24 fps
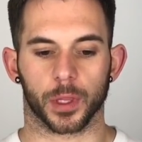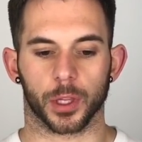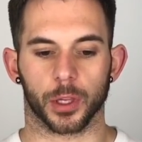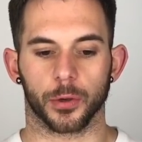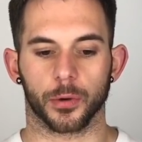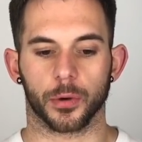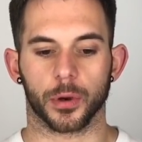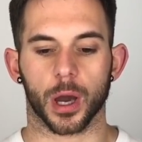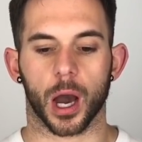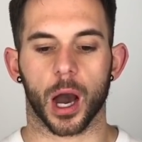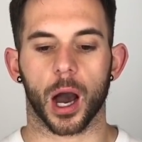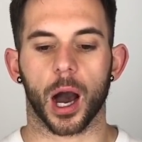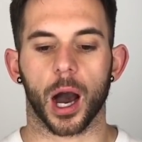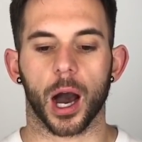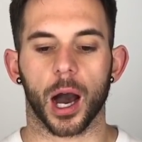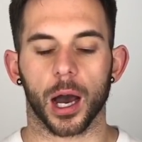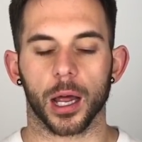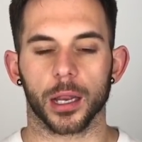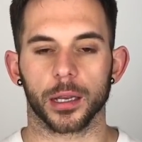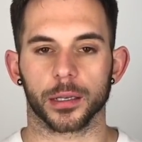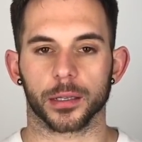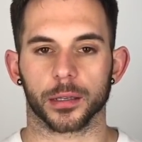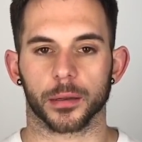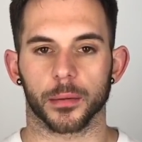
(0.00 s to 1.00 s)
you
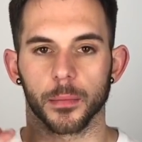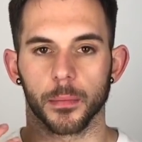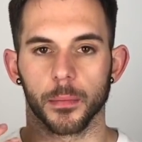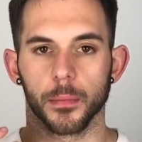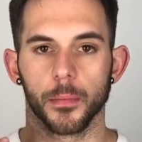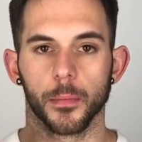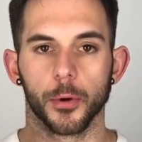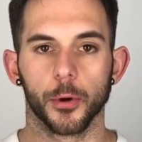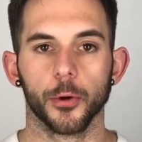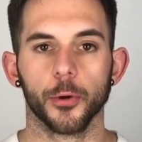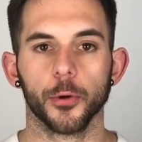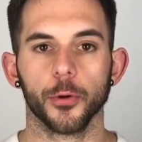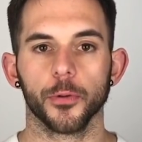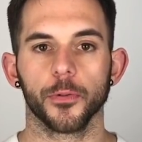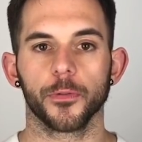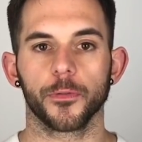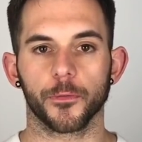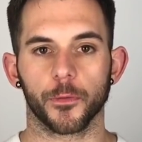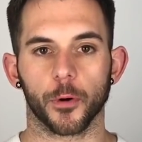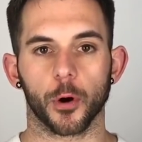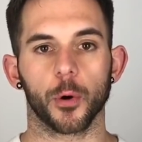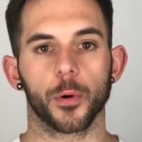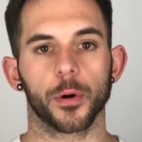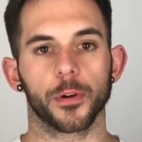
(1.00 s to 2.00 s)
can't
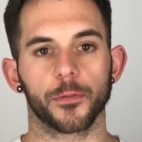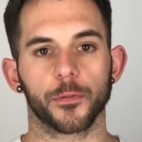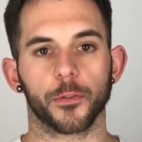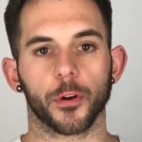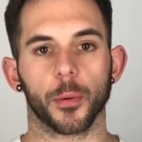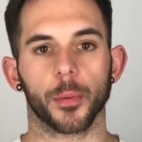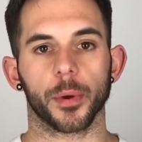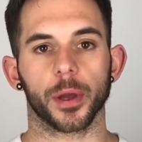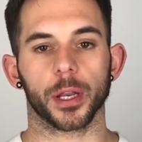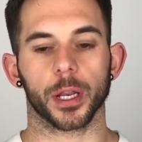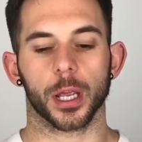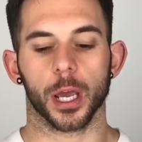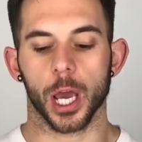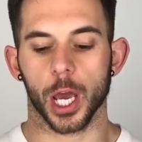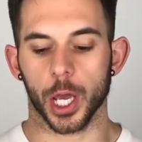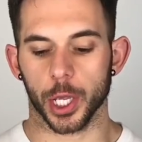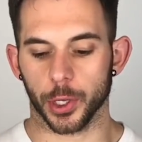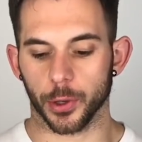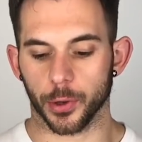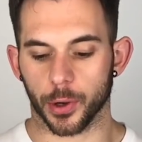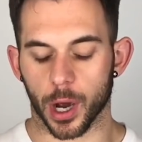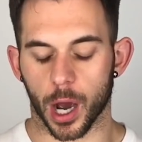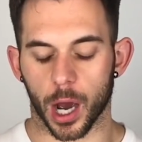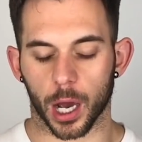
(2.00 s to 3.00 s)
move forward from it,
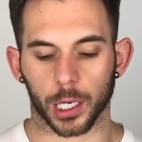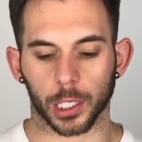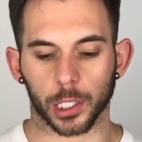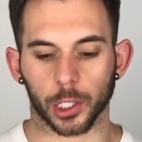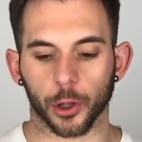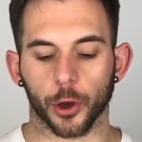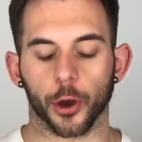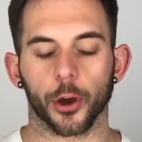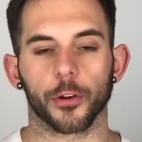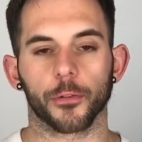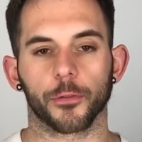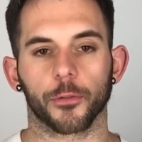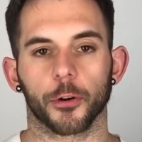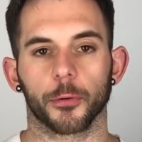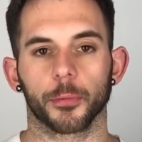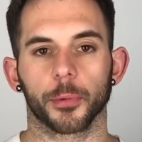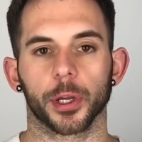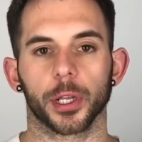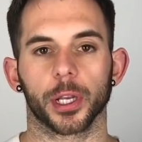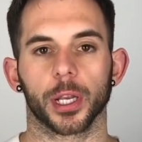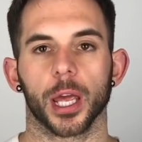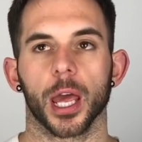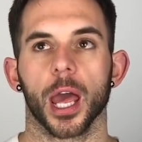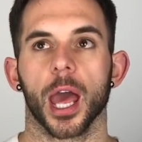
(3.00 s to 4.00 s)
you can't learn from
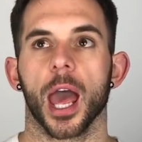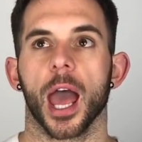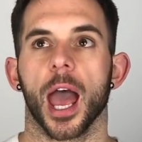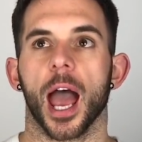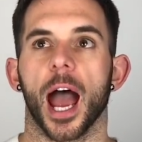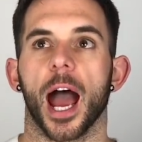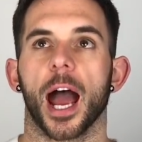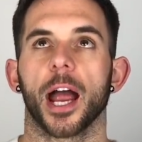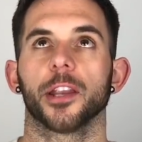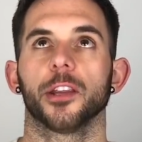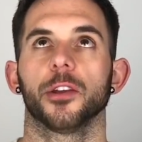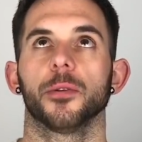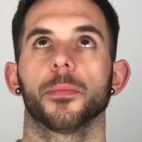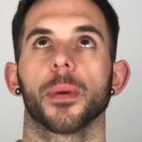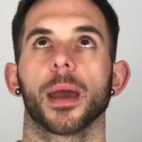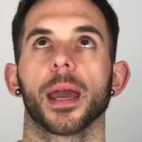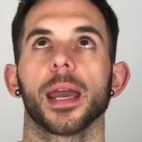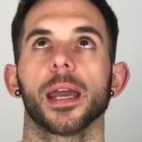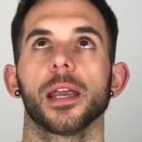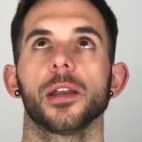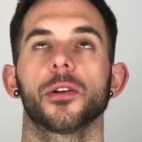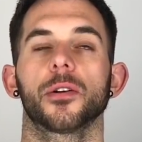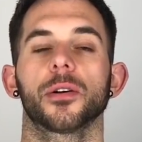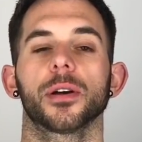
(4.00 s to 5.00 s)
it, and you
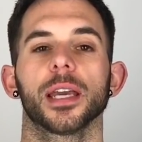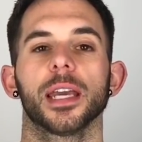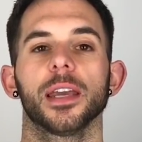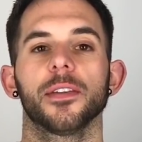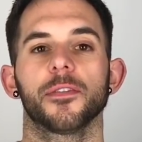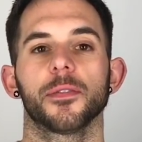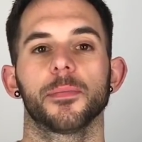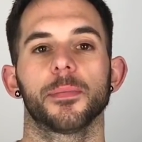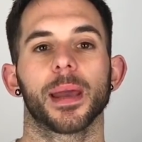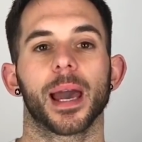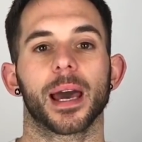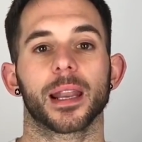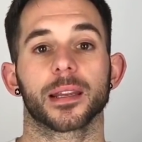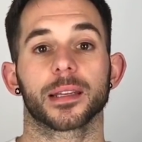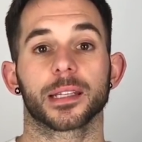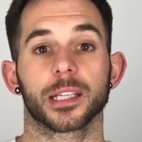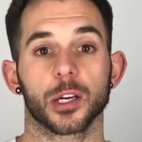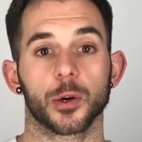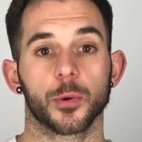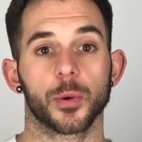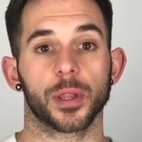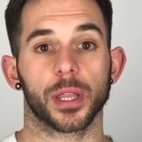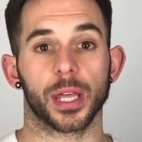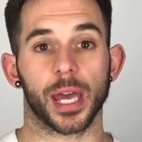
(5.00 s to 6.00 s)
may not even be able to
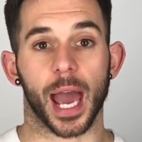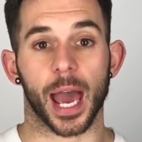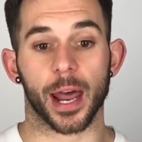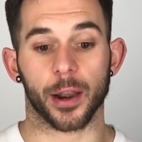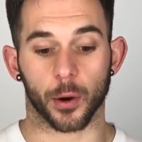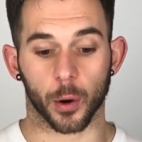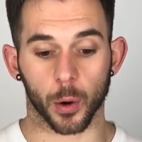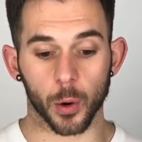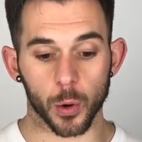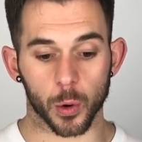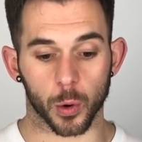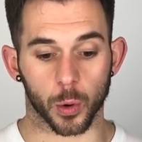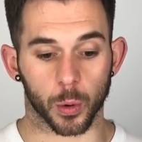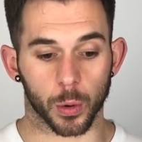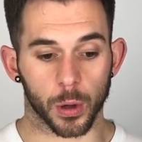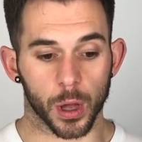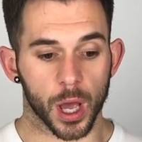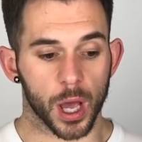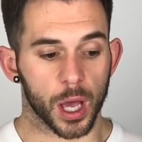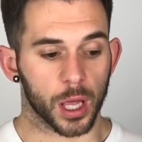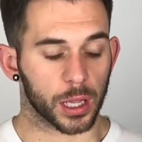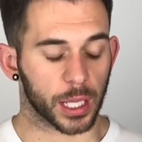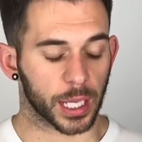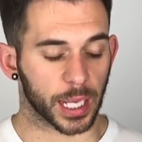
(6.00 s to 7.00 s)
deal with it at all.
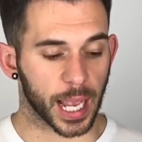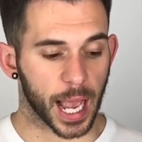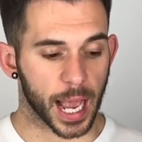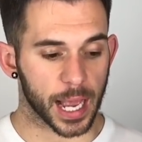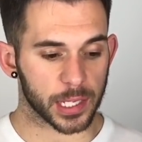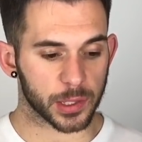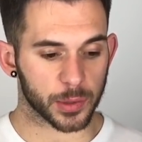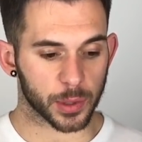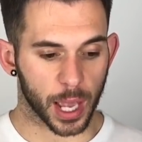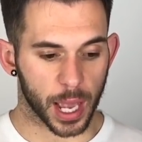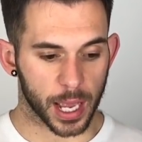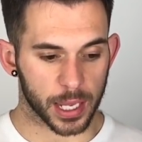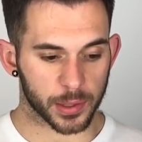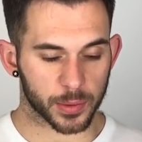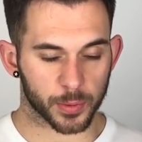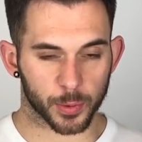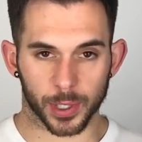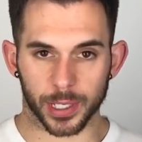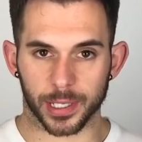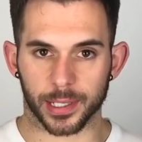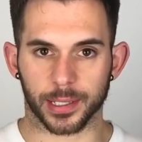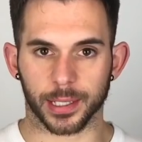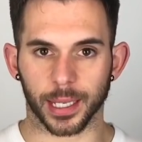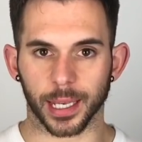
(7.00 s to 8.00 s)
Like as
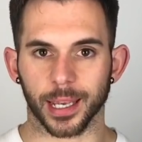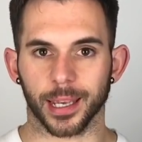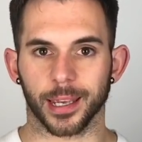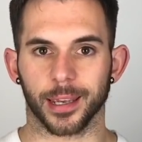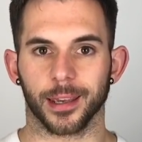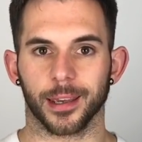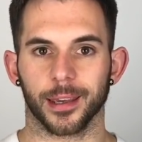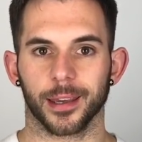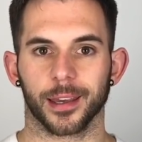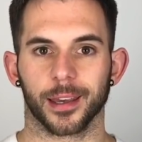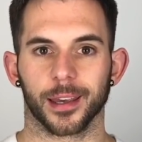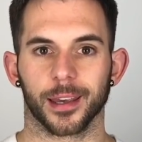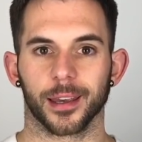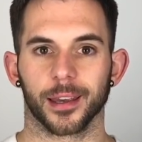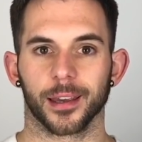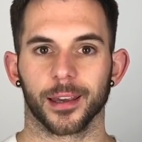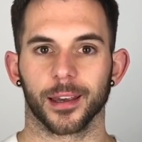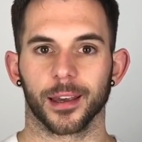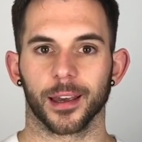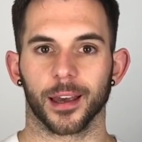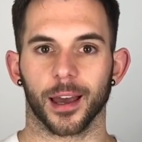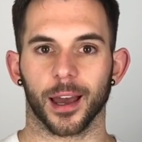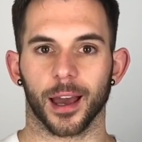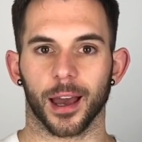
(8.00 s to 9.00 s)
we see,
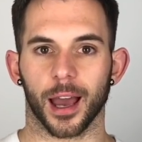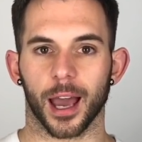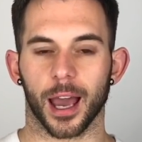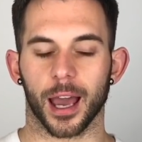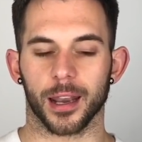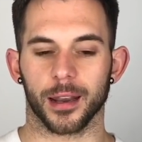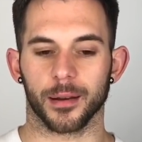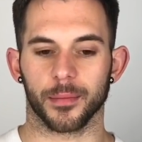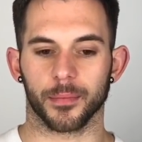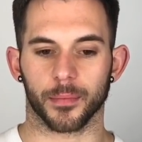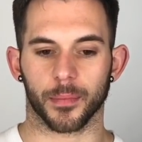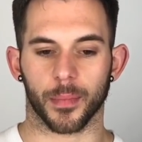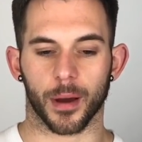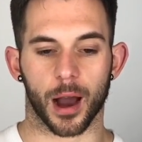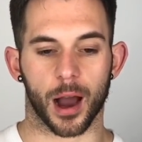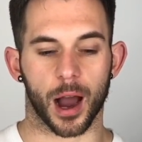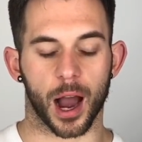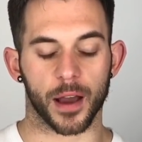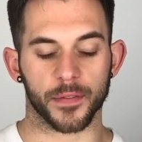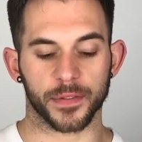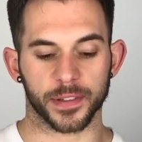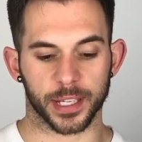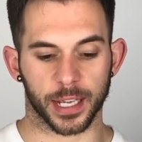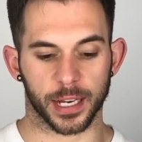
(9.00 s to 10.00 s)
and
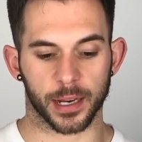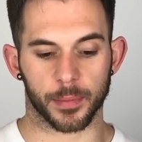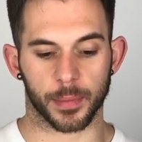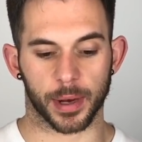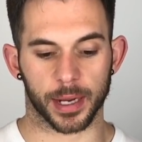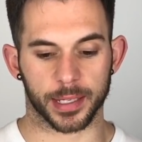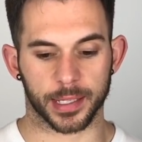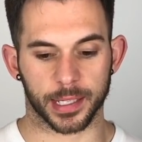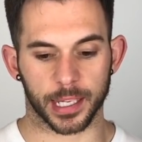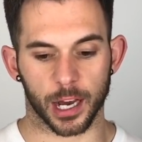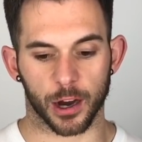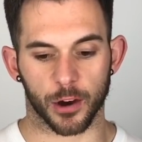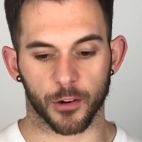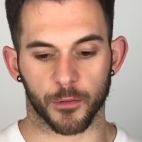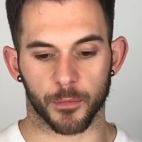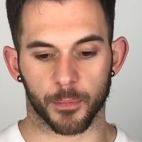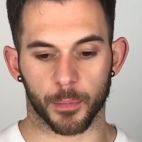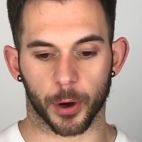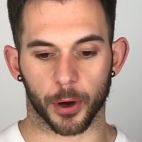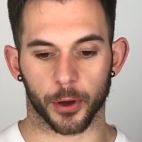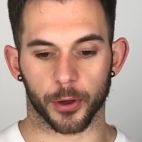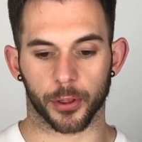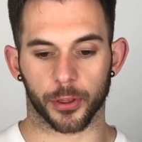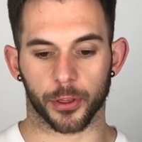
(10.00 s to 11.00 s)
I've seen it myself,
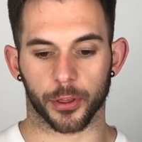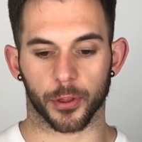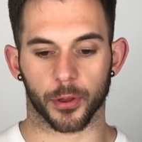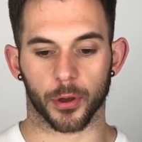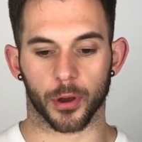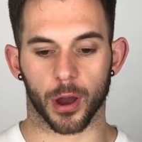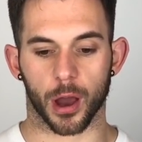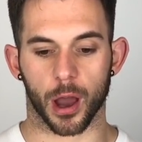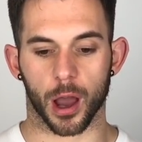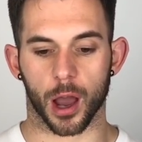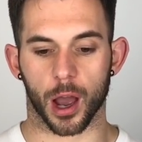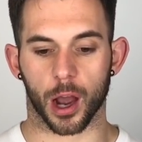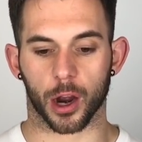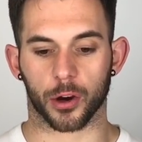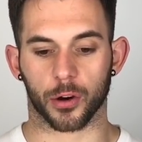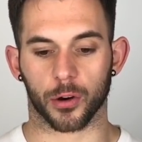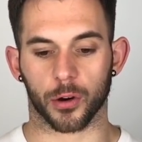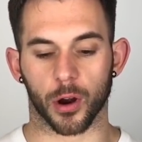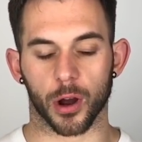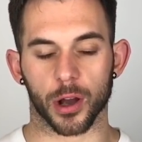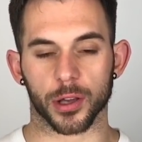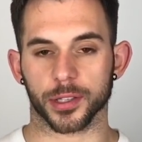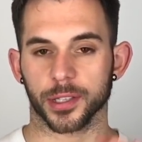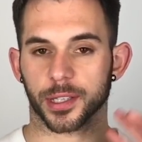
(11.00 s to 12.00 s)
both
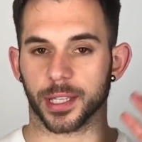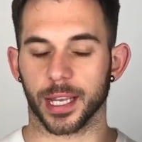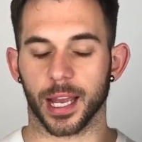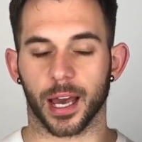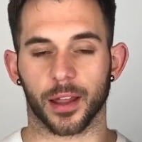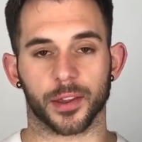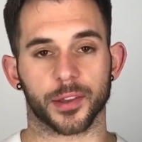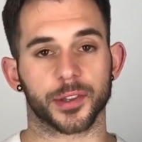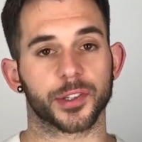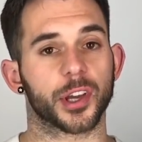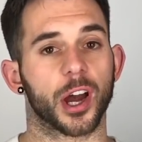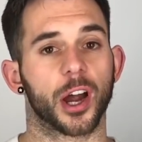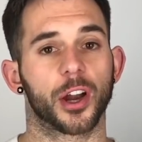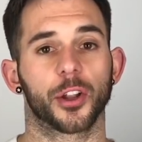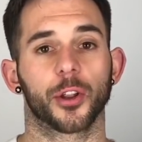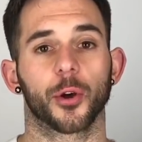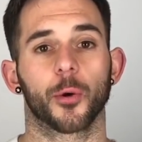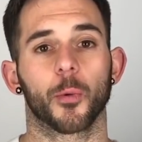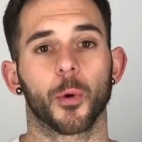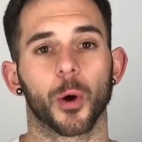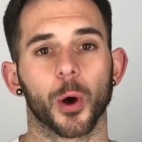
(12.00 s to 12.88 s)
across the other side of the